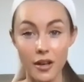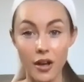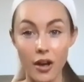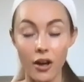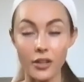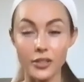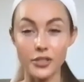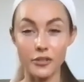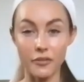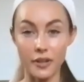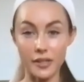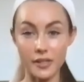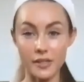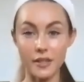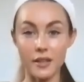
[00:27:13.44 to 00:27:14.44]
our
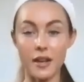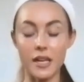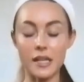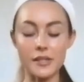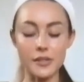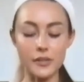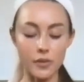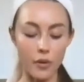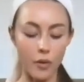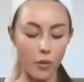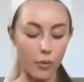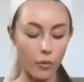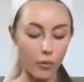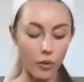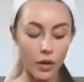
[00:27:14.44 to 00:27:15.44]
Savasana,
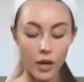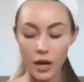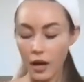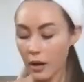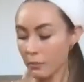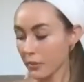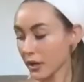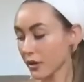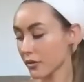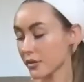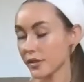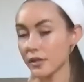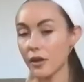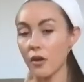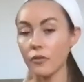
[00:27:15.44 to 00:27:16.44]
so make
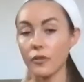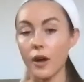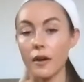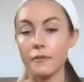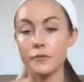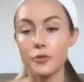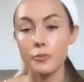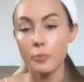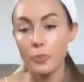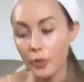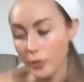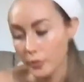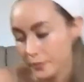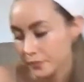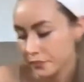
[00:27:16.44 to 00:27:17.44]
yourself
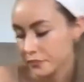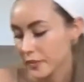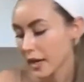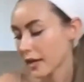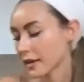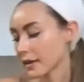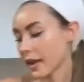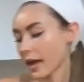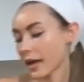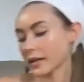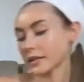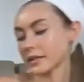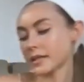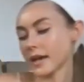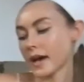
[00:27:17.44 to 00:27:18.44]
comfortable,
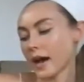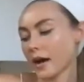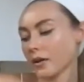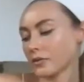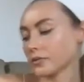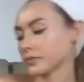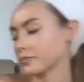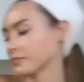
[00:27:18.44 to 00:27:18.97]
lying down